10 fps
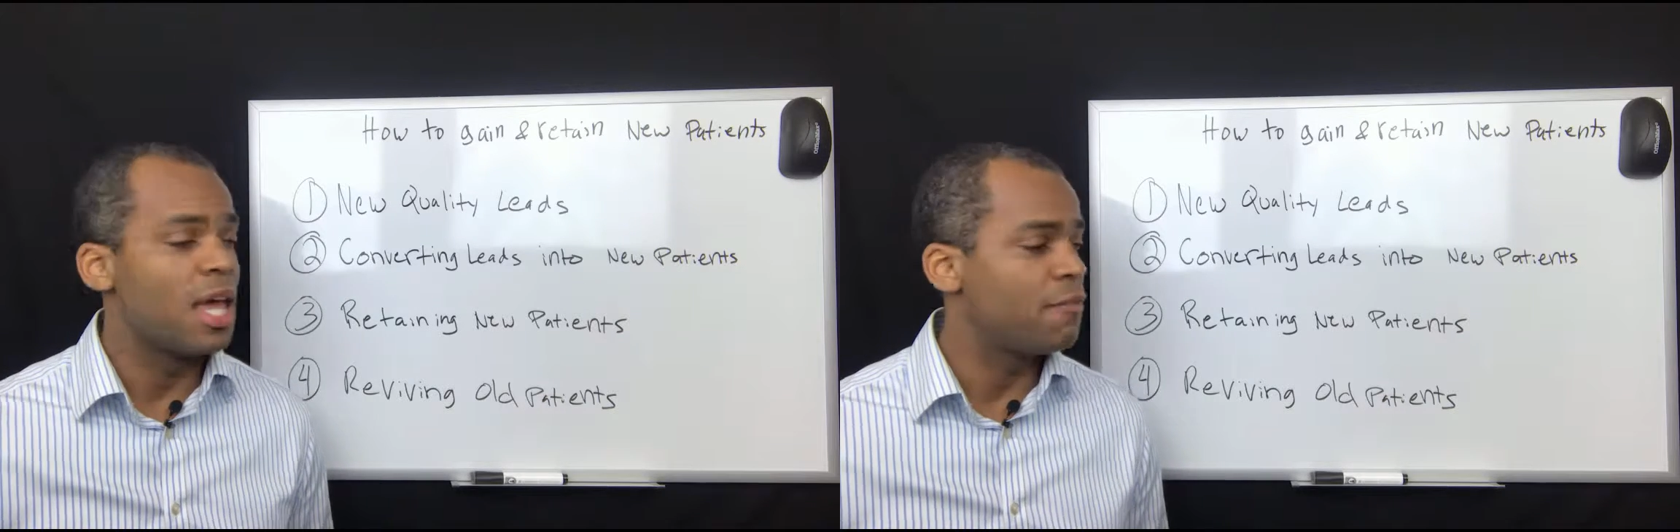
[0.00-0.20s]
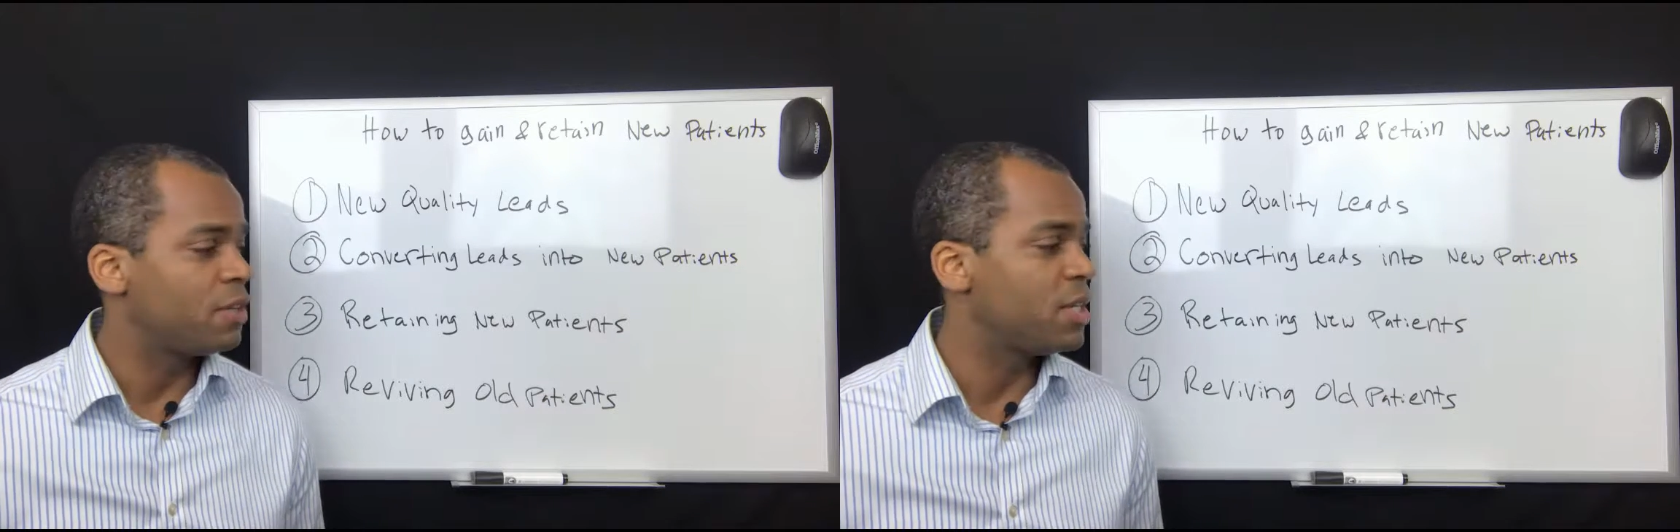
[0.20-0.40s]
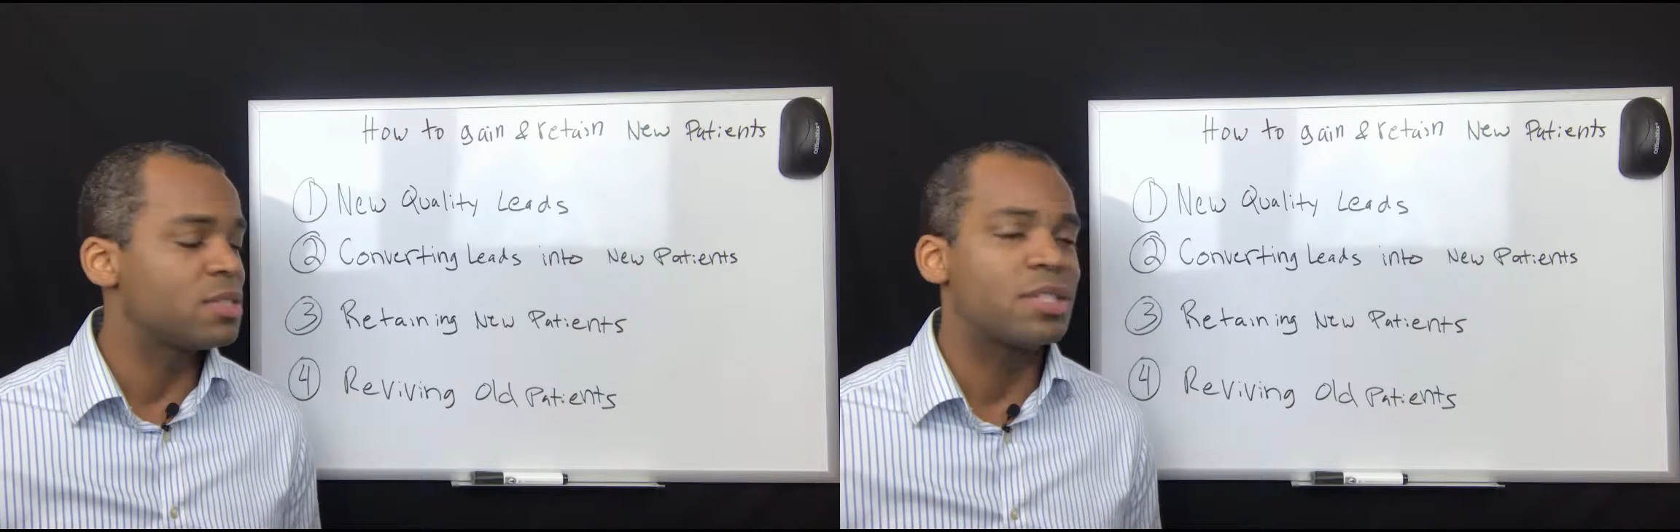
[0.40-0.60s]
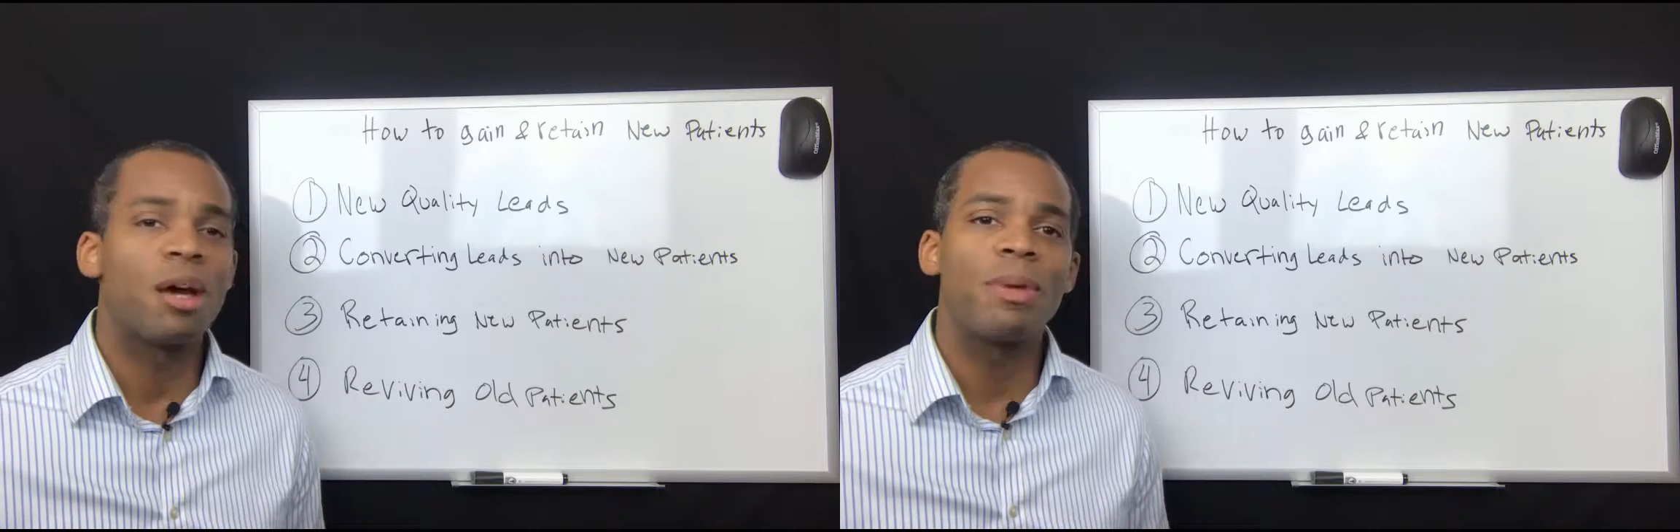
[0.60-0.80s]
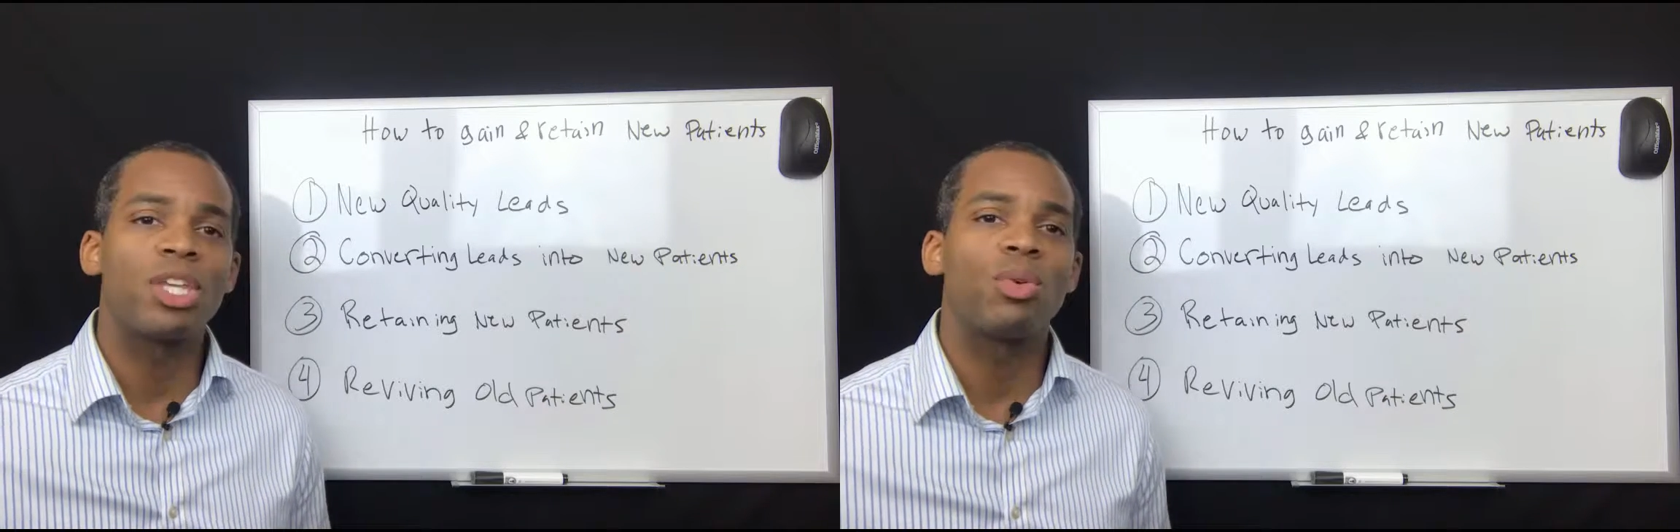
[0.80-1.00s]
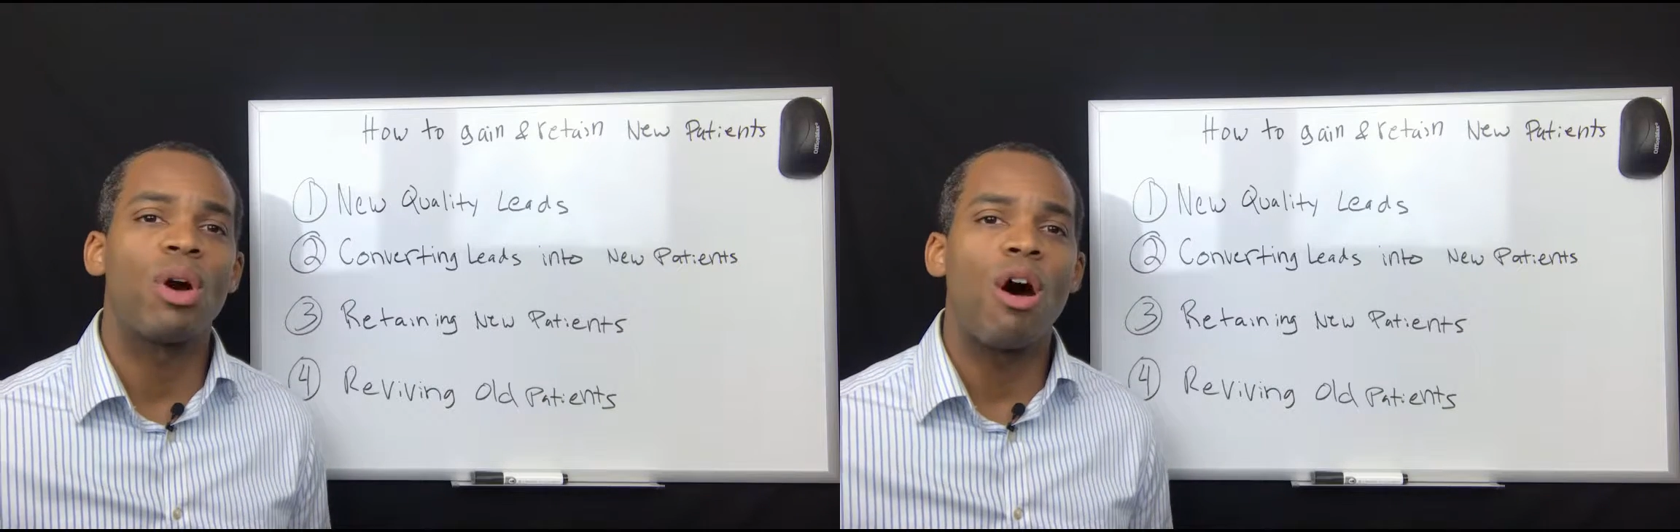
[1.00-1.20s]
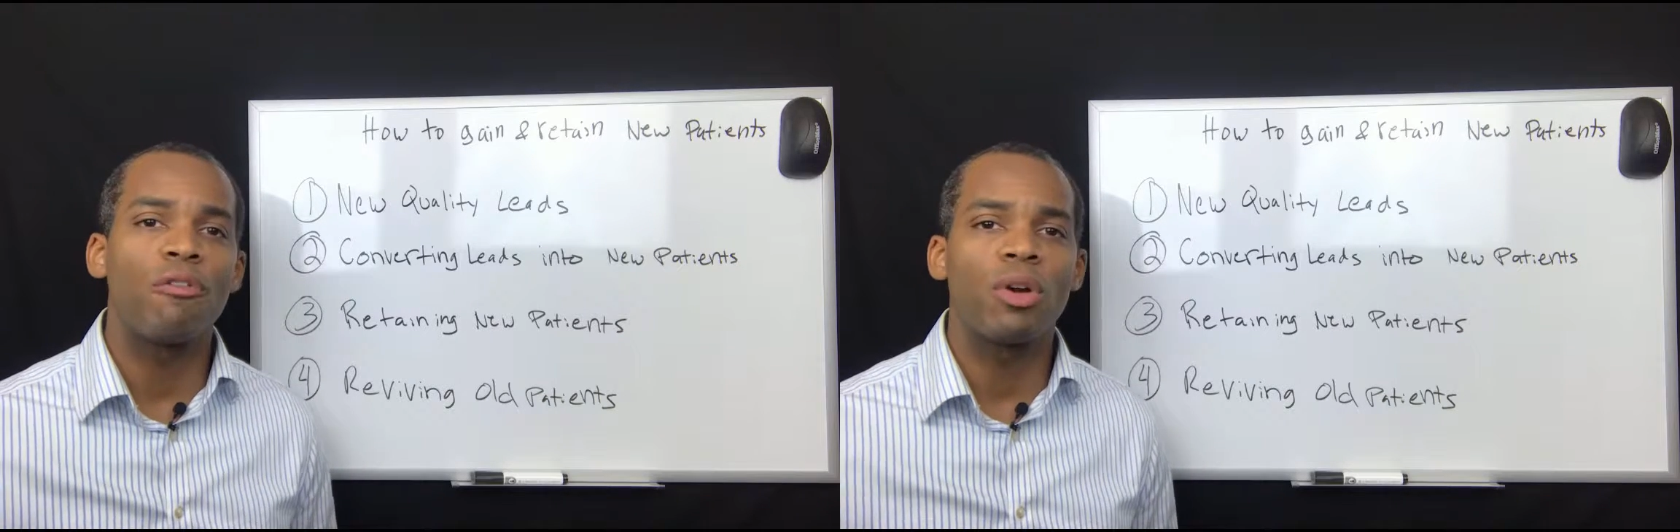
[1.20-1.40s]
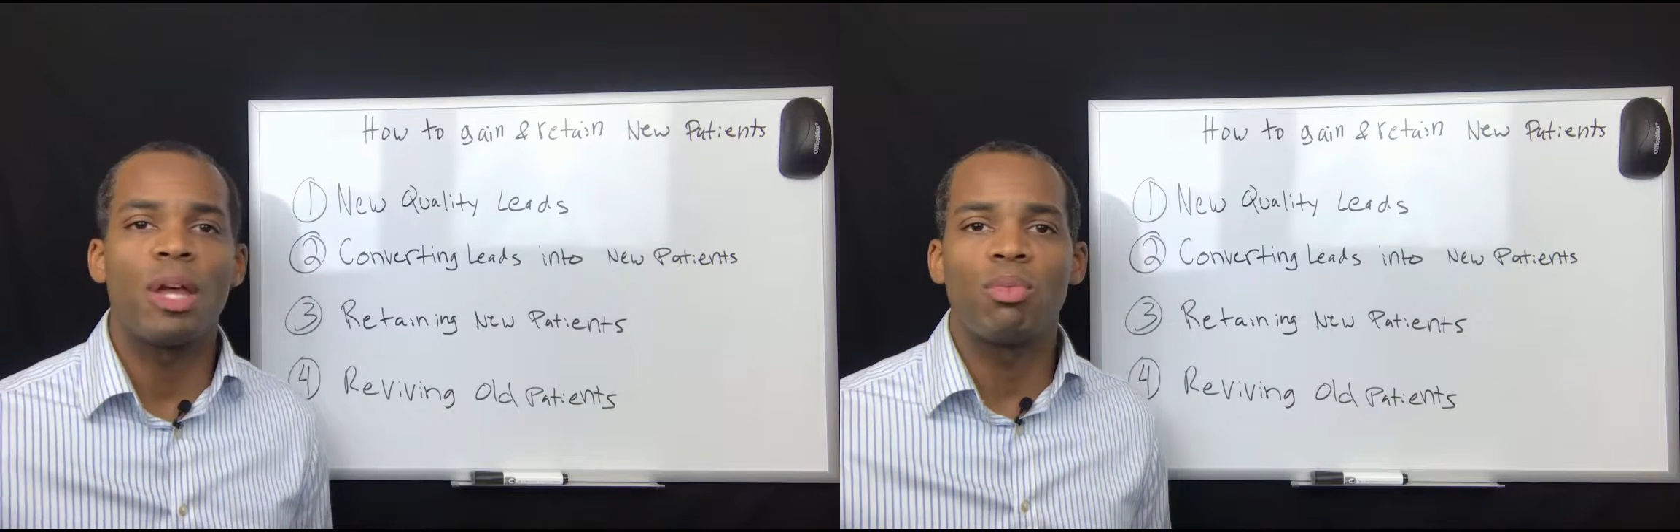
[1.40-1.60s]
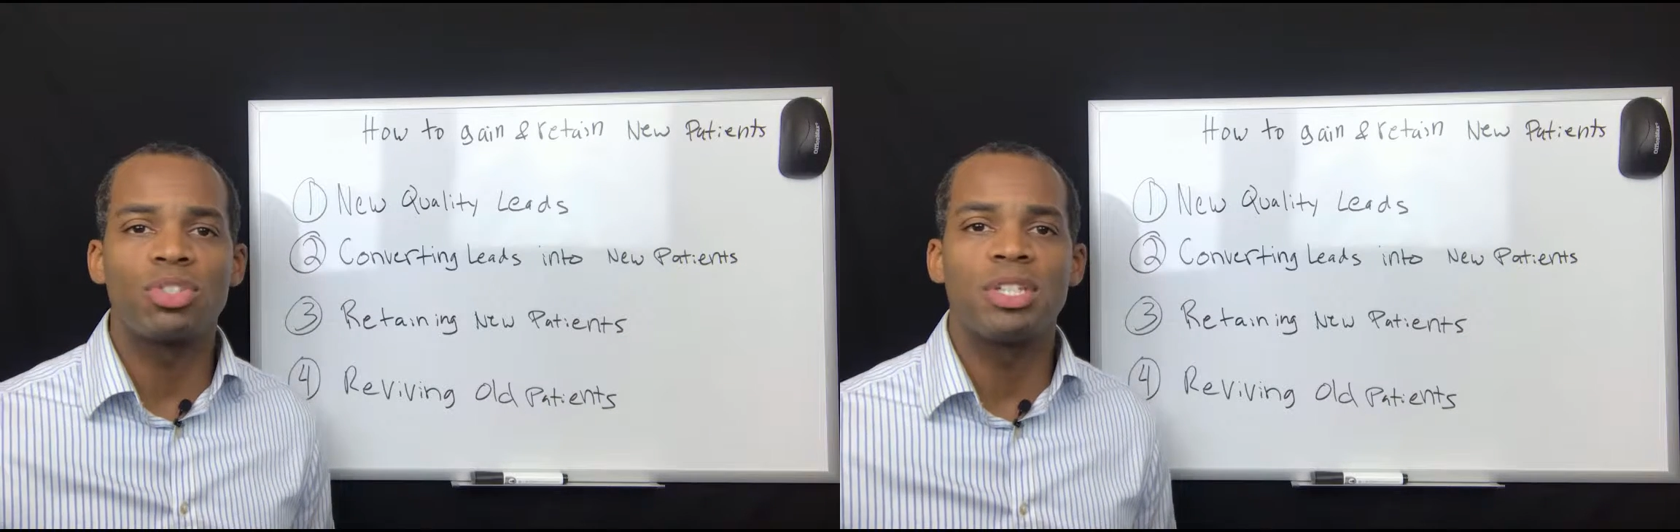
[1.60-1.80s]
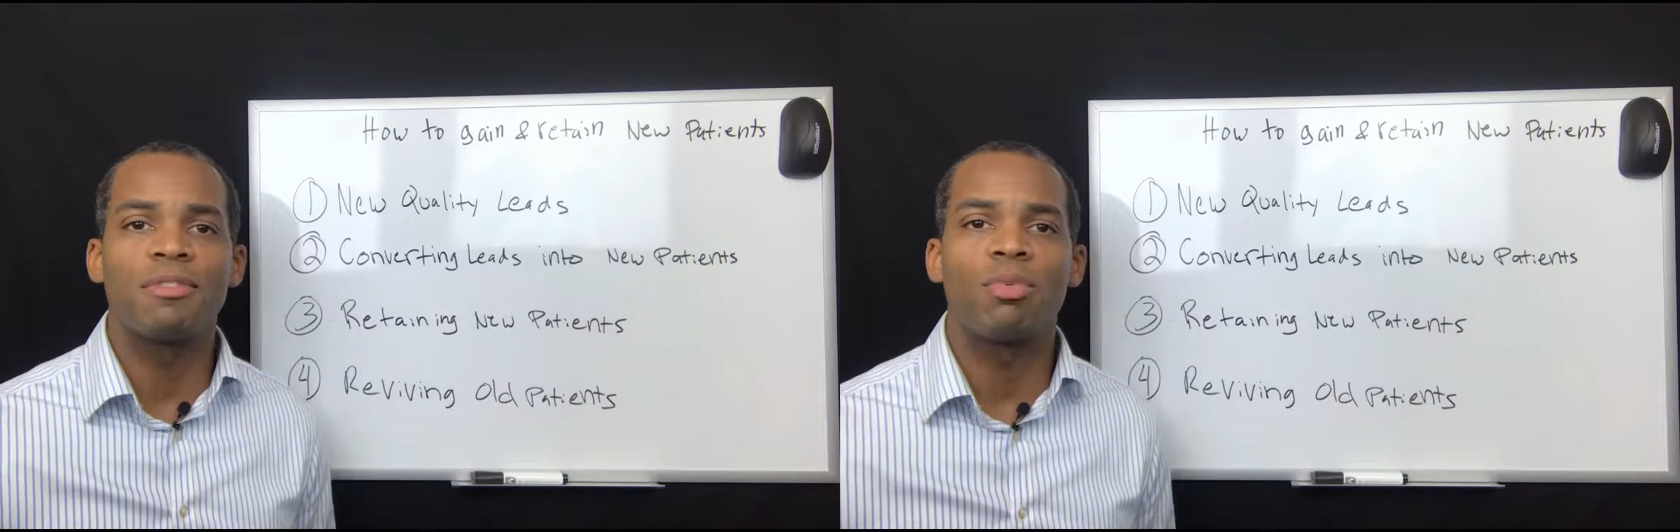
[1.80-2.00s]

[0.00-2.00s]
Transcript: And if it is, then I'll make you an offer and we'll see